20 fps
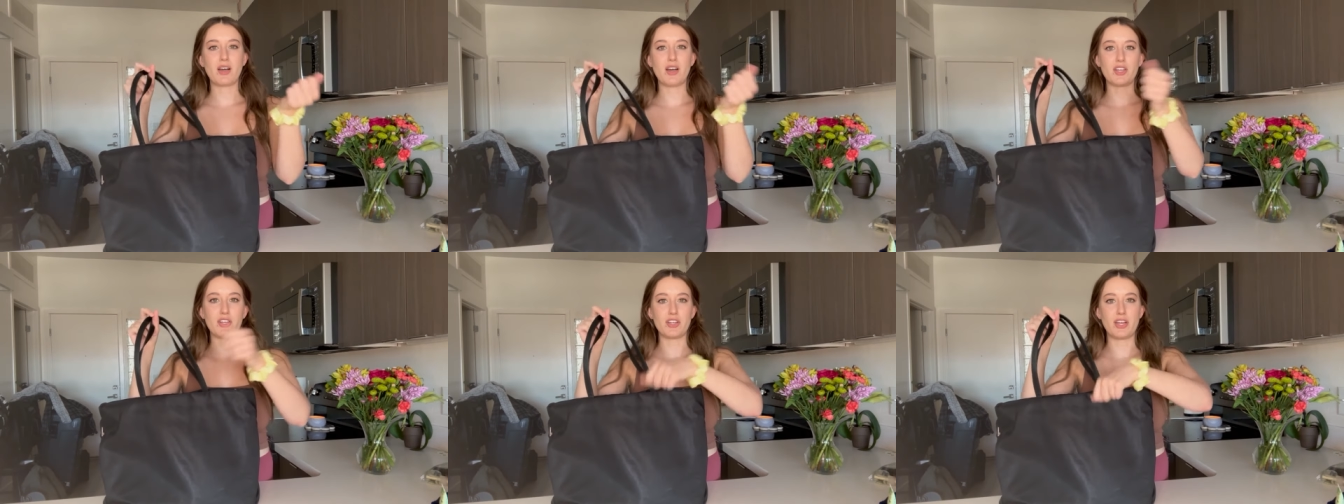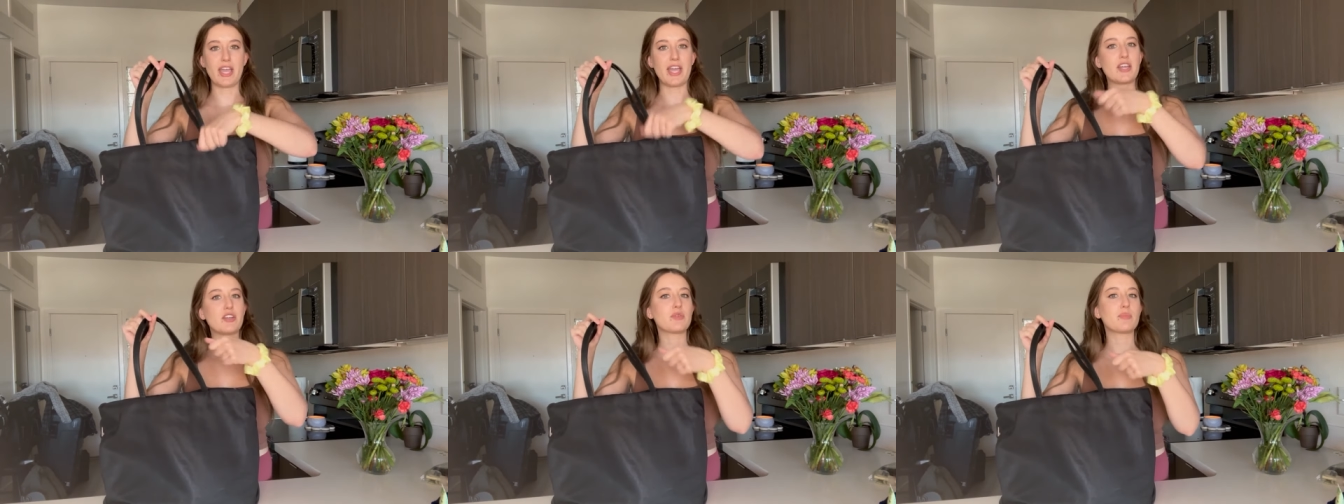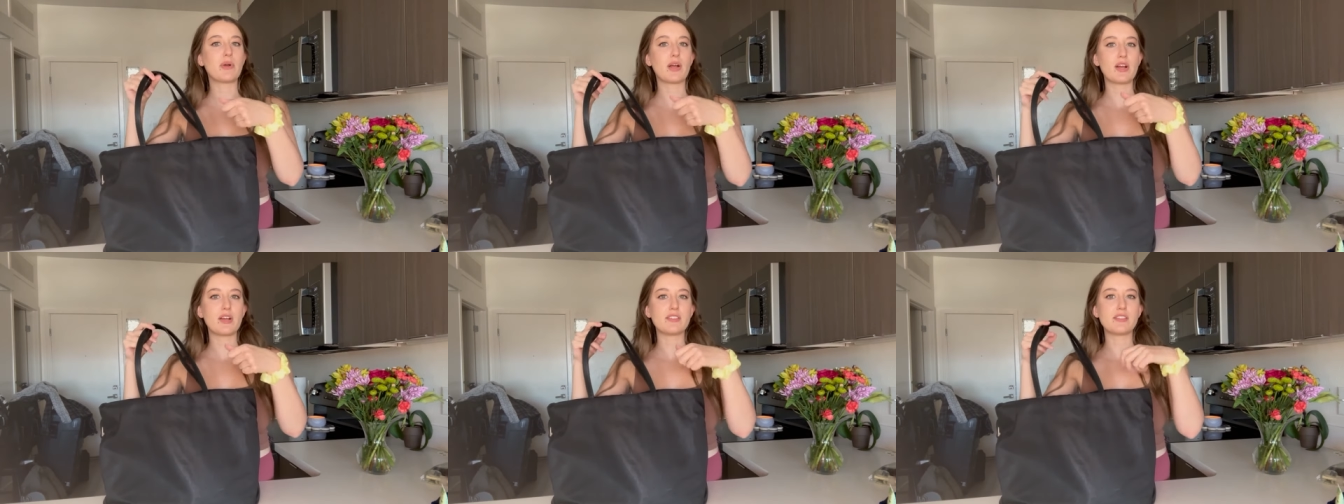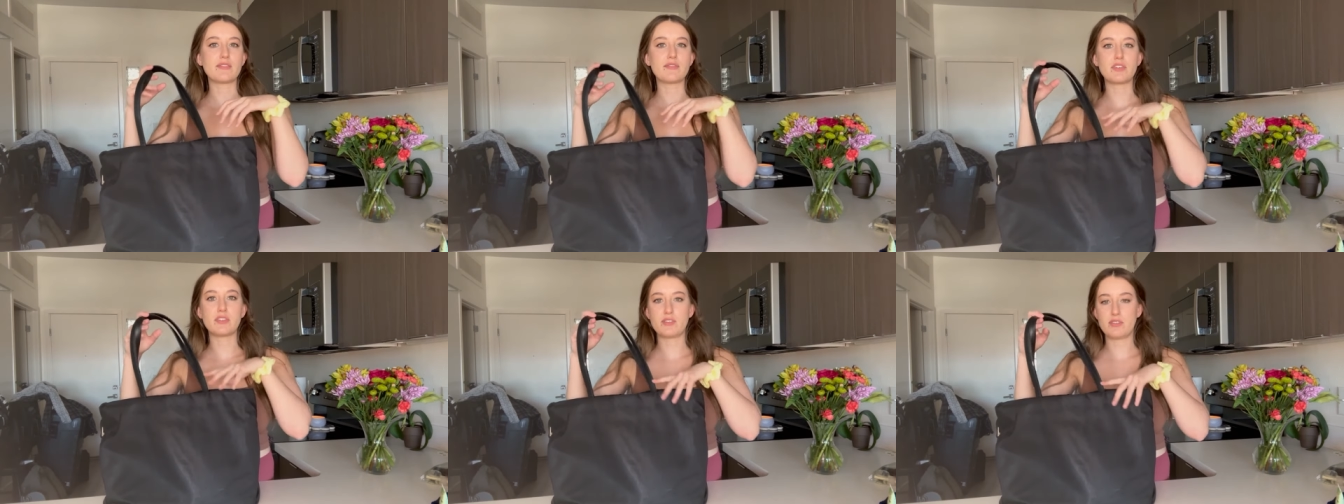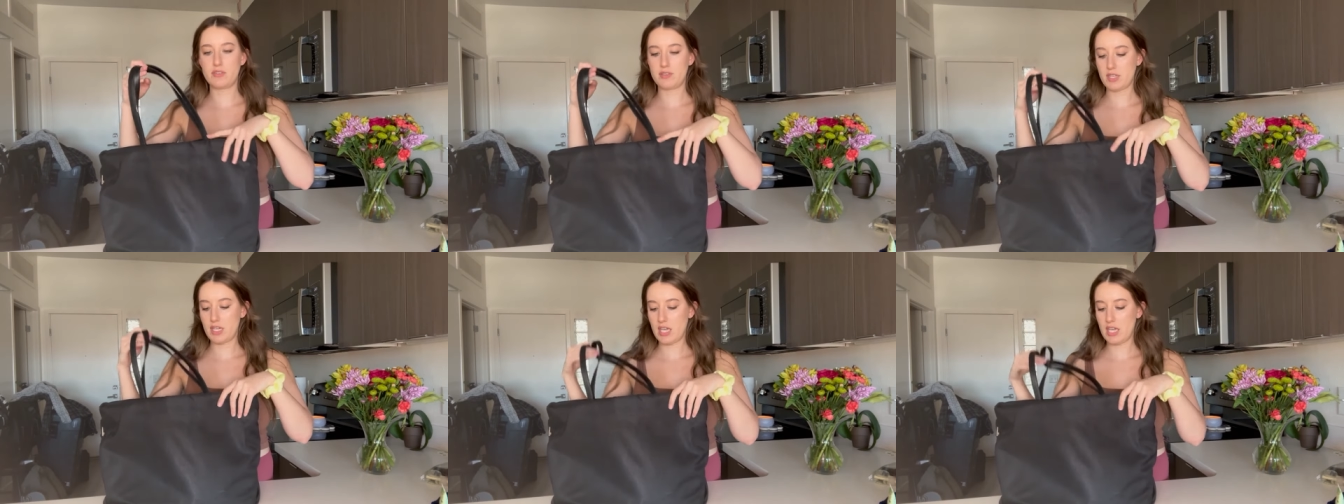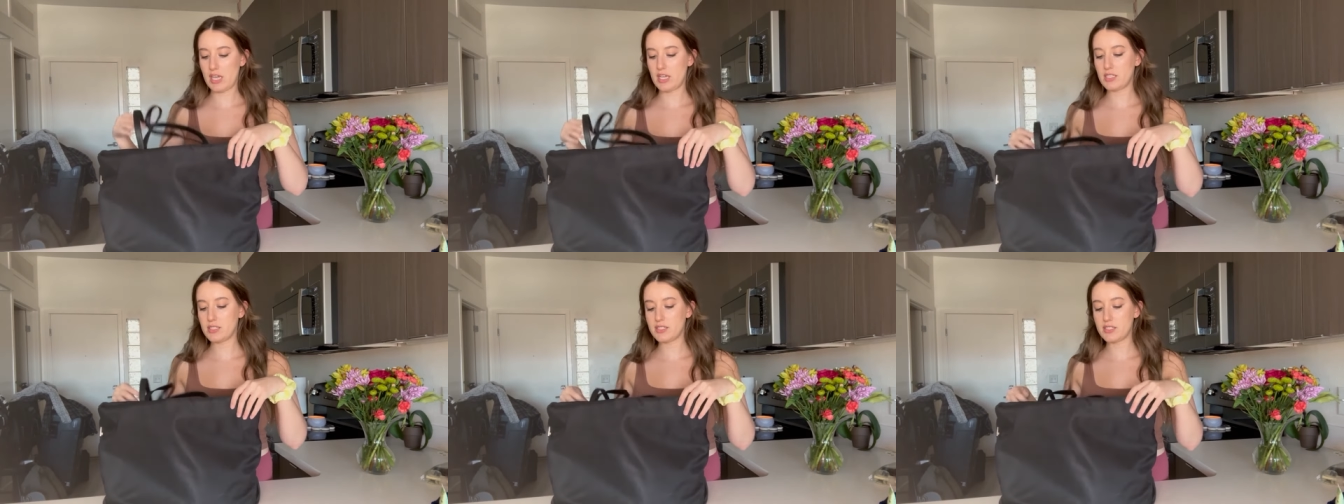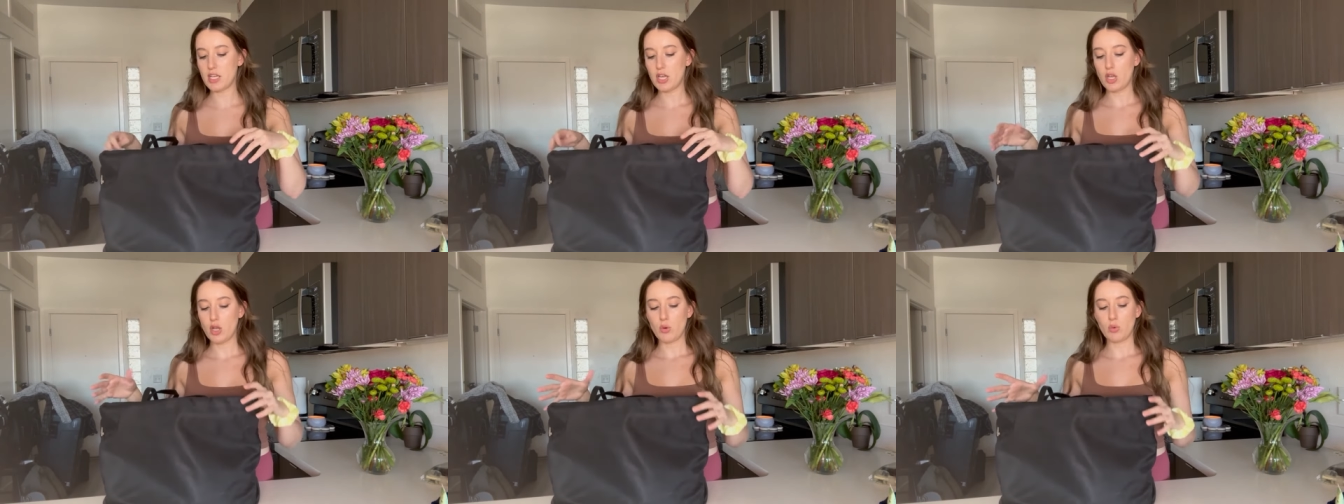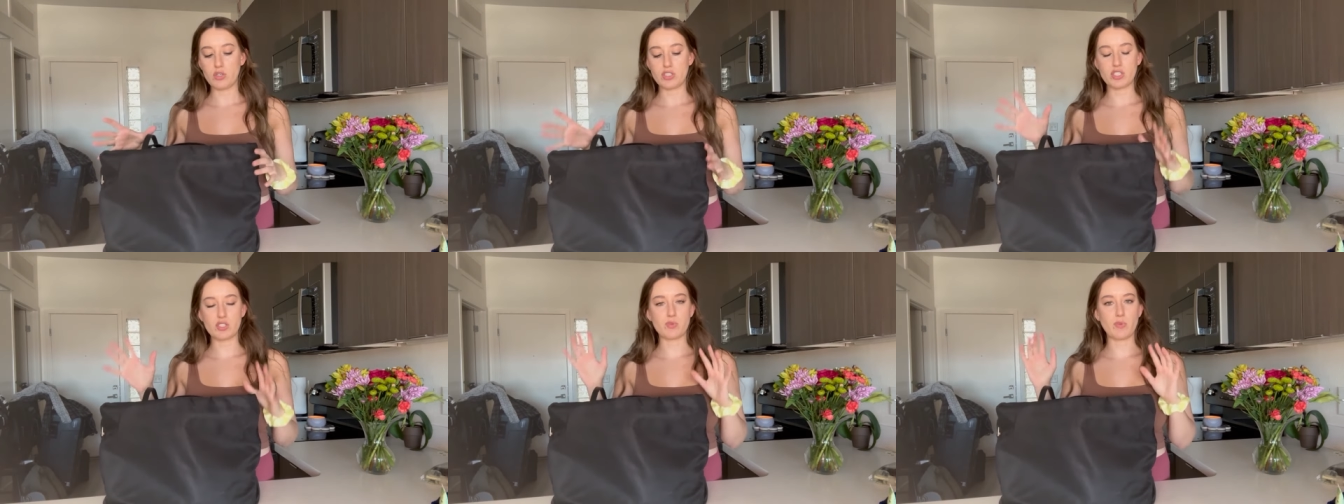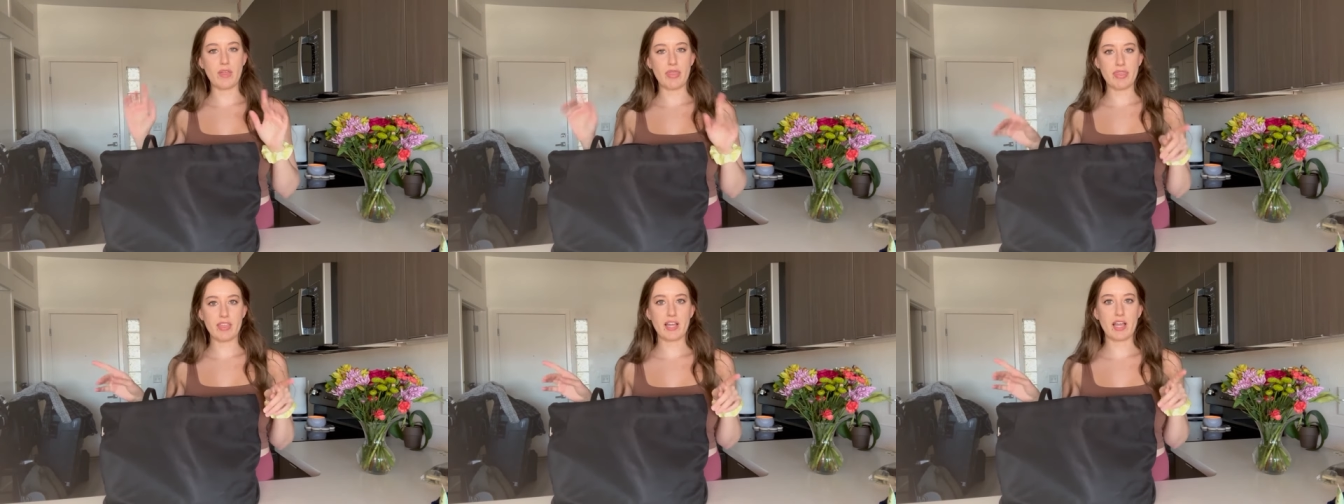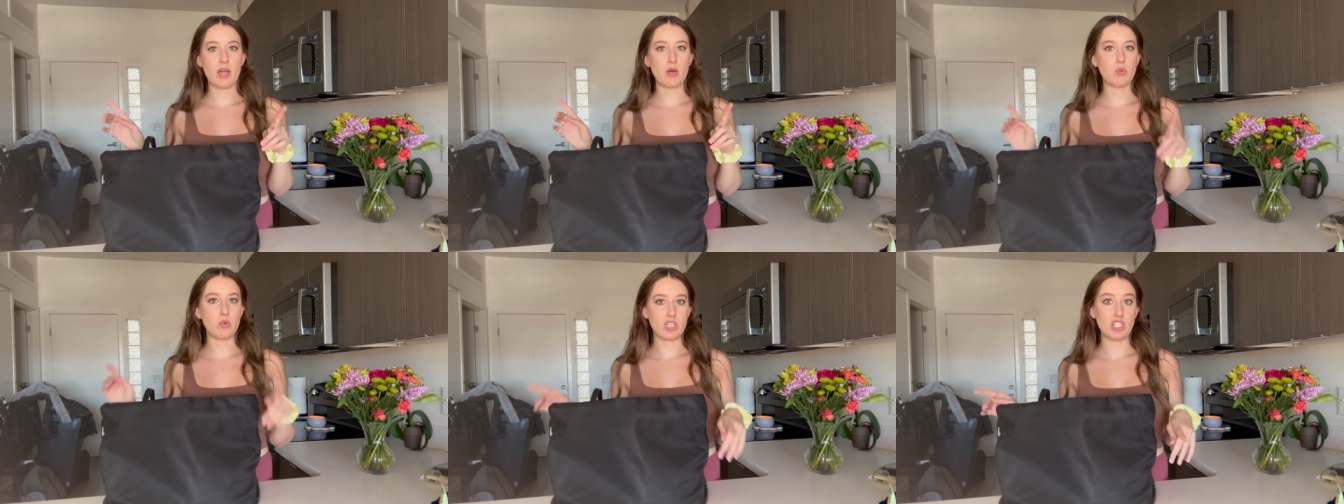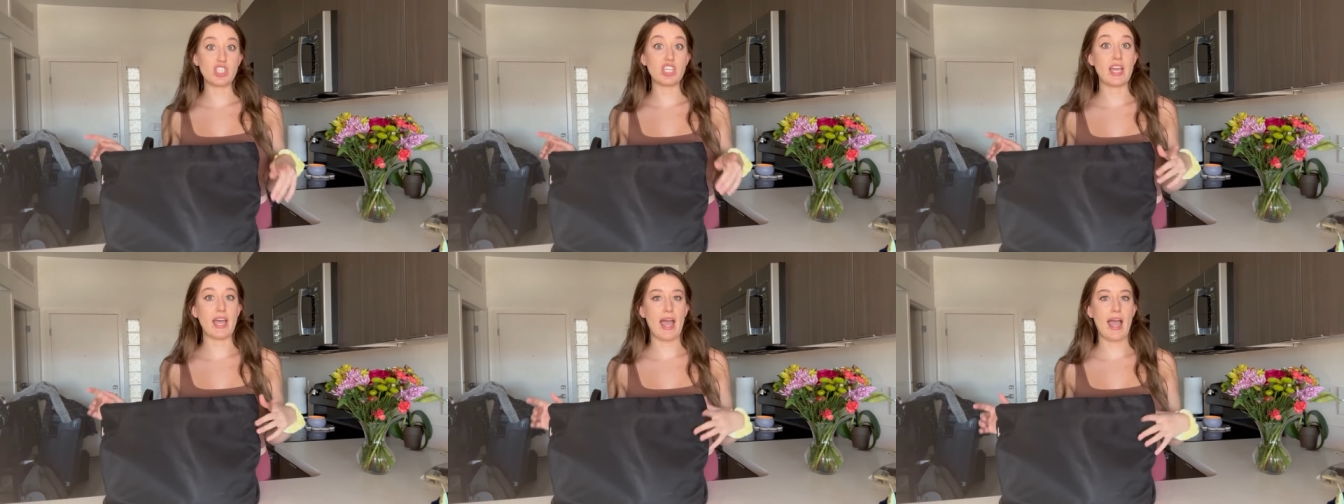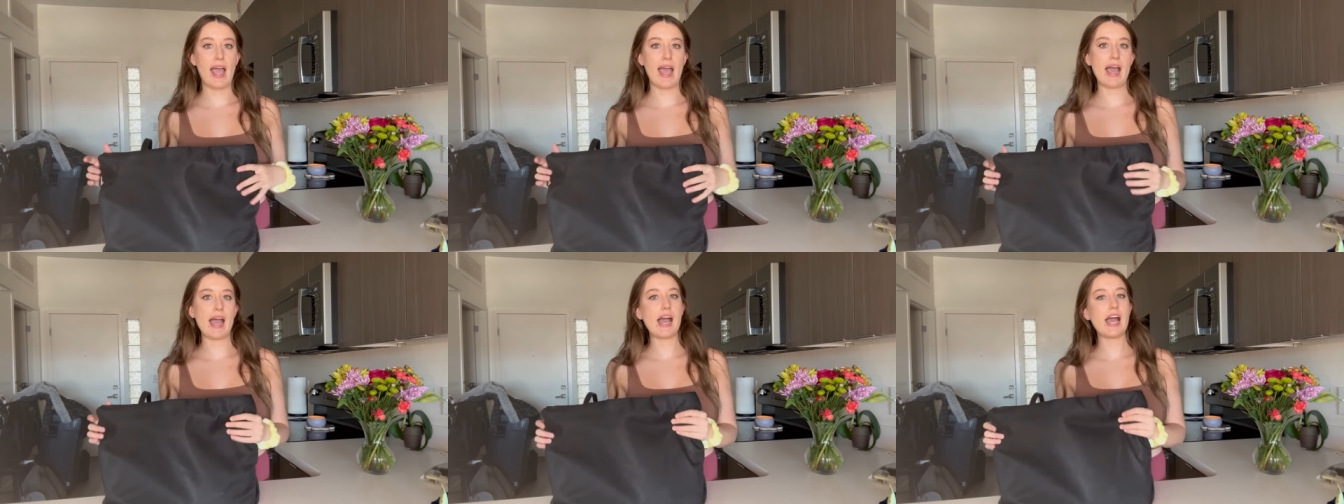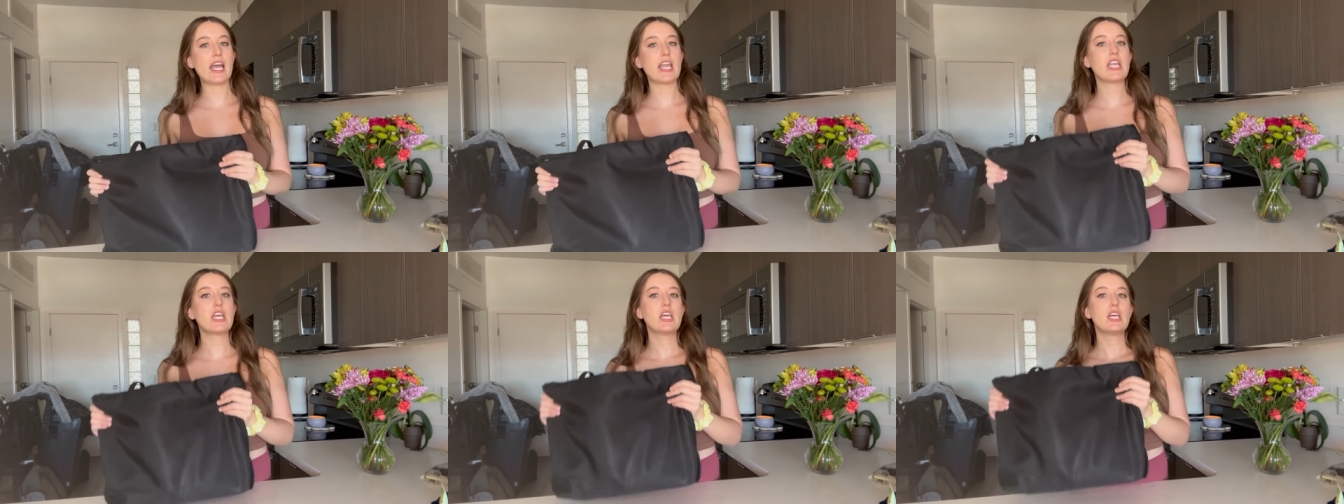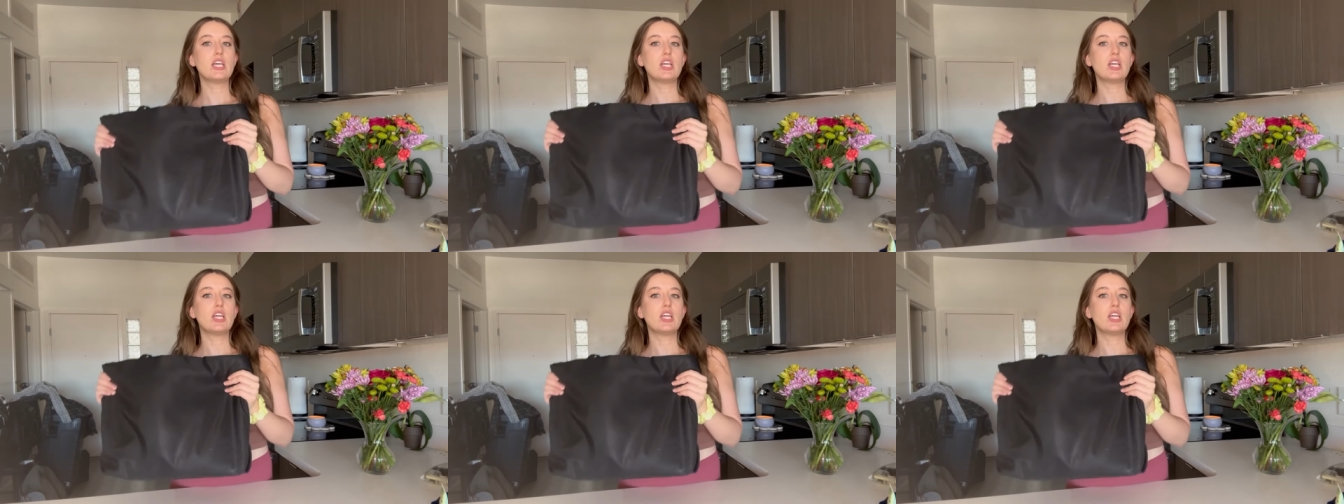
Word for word: your handlebars of your suitcase, which is one thing I wish it had.